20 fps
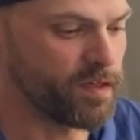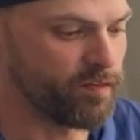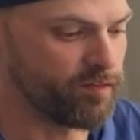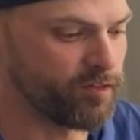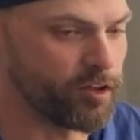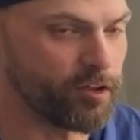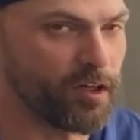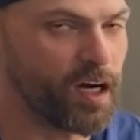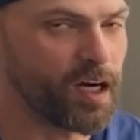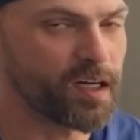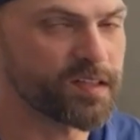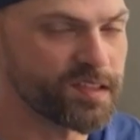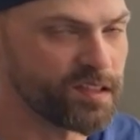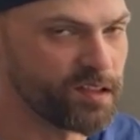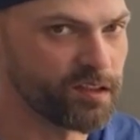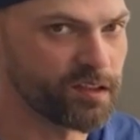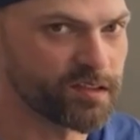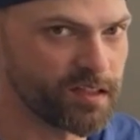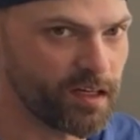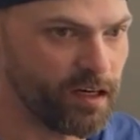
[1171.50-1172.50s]
If you're not
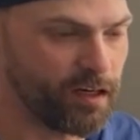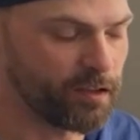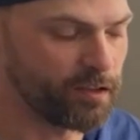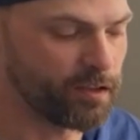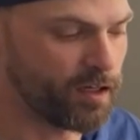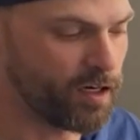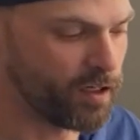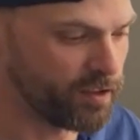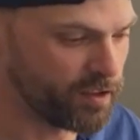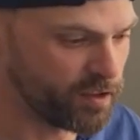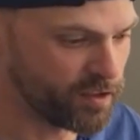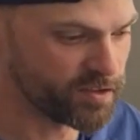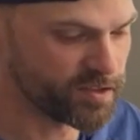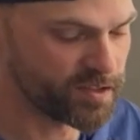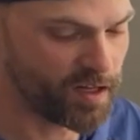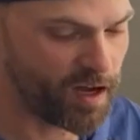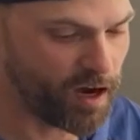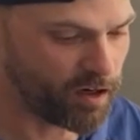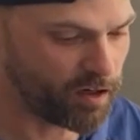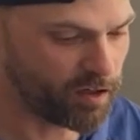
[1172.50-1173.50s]
seeing a solid line, then
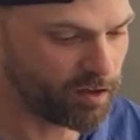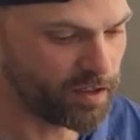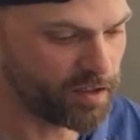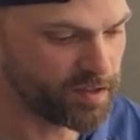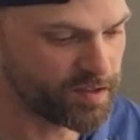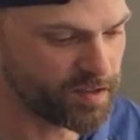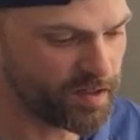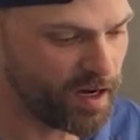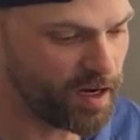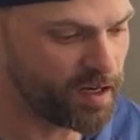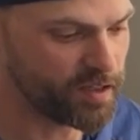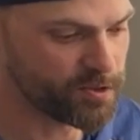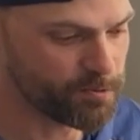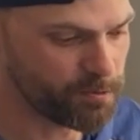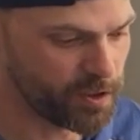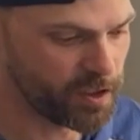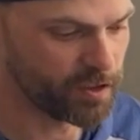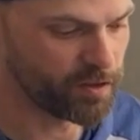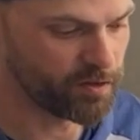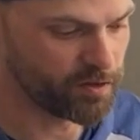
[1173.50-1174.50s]
it's not
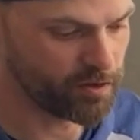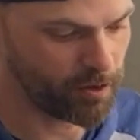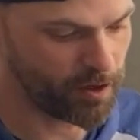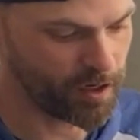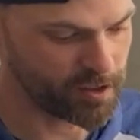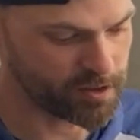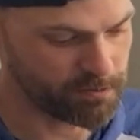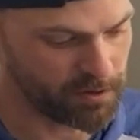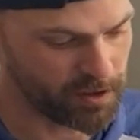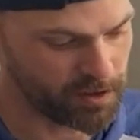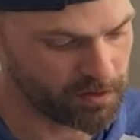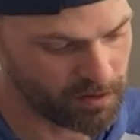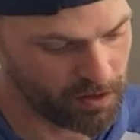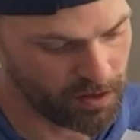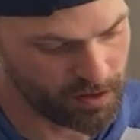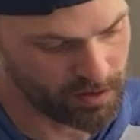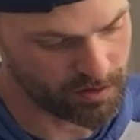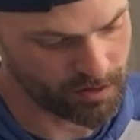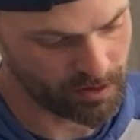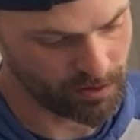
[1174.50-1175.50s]
spinning at the correct speed.
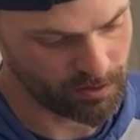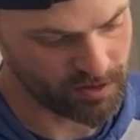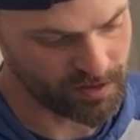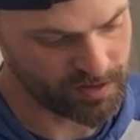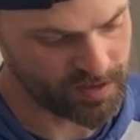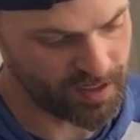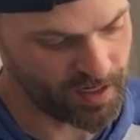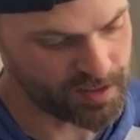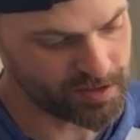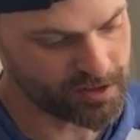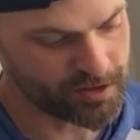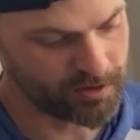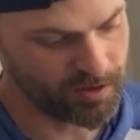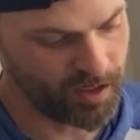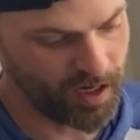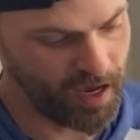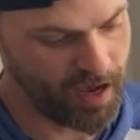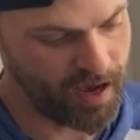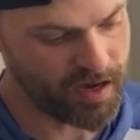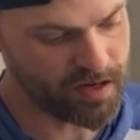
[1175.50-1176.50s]
So this
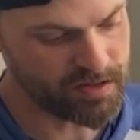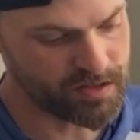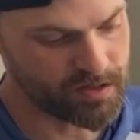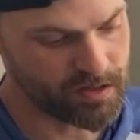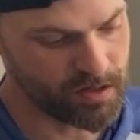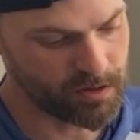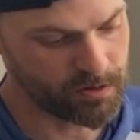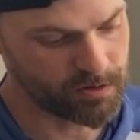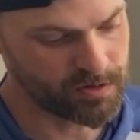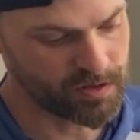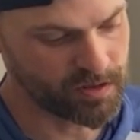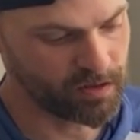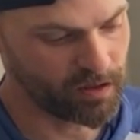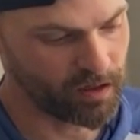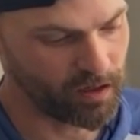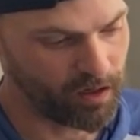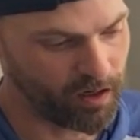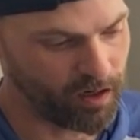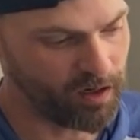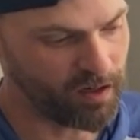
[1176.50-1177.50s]
actually has those
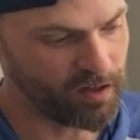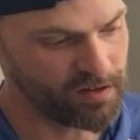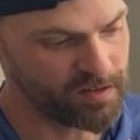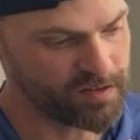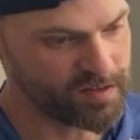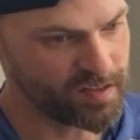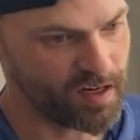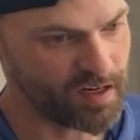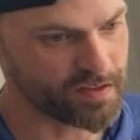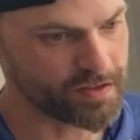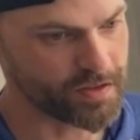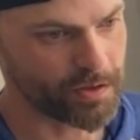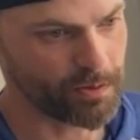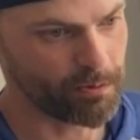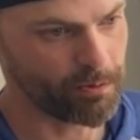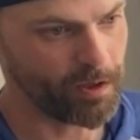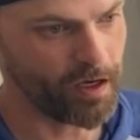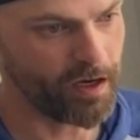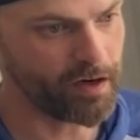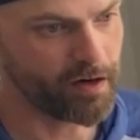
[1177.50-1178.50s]
on the sides of the
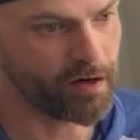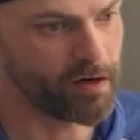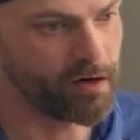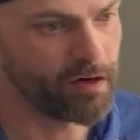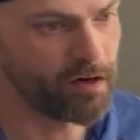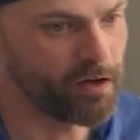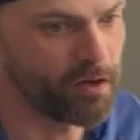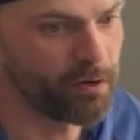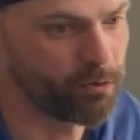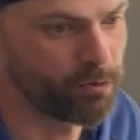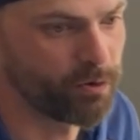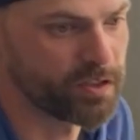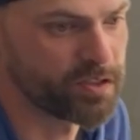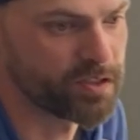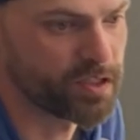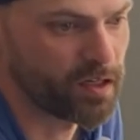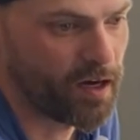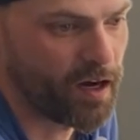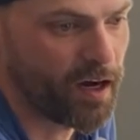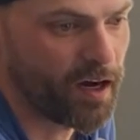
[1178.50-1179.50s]
platter,
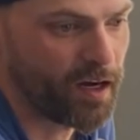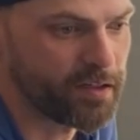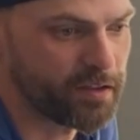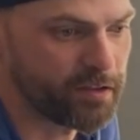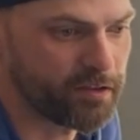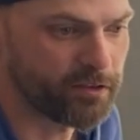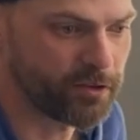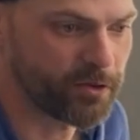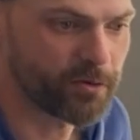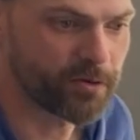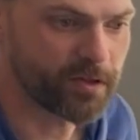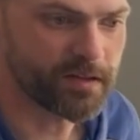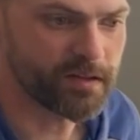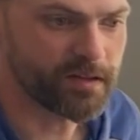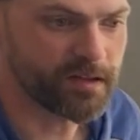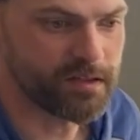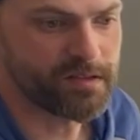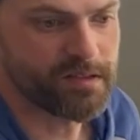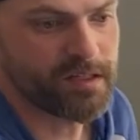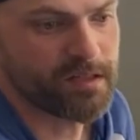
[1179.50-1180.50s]
which I didn't know that
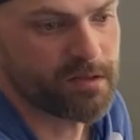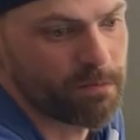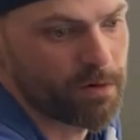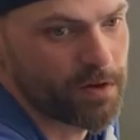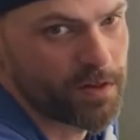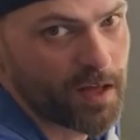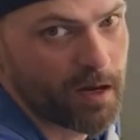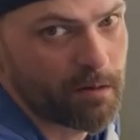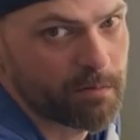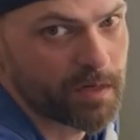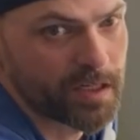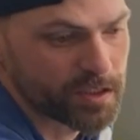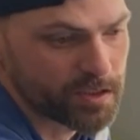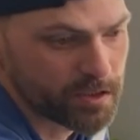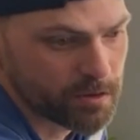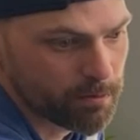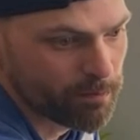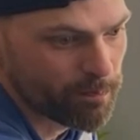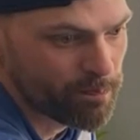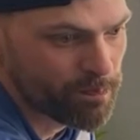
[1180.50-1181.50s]
they did, but that
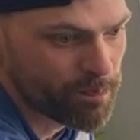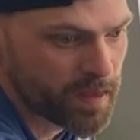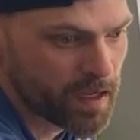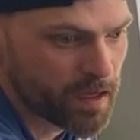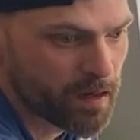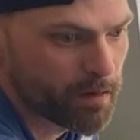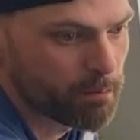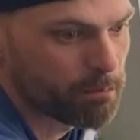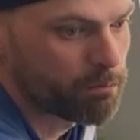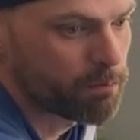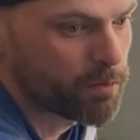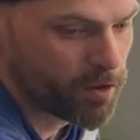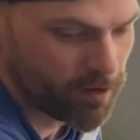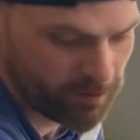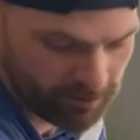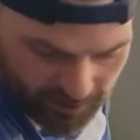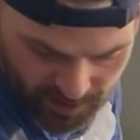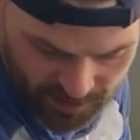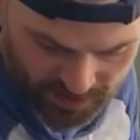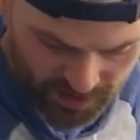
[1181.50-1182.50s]
makes
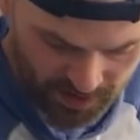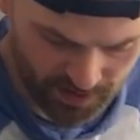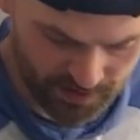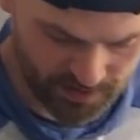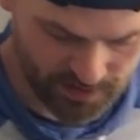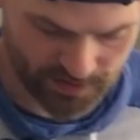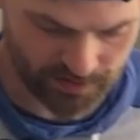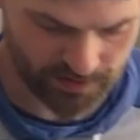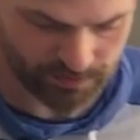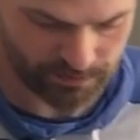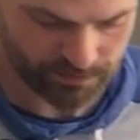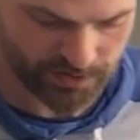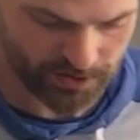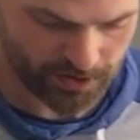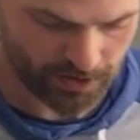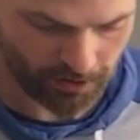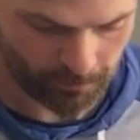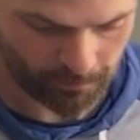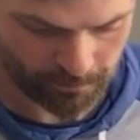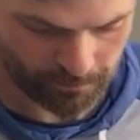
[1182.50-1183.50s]
perfect sense.
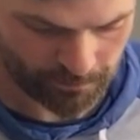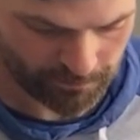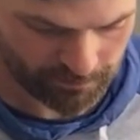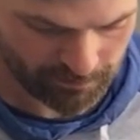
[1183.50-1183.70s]
So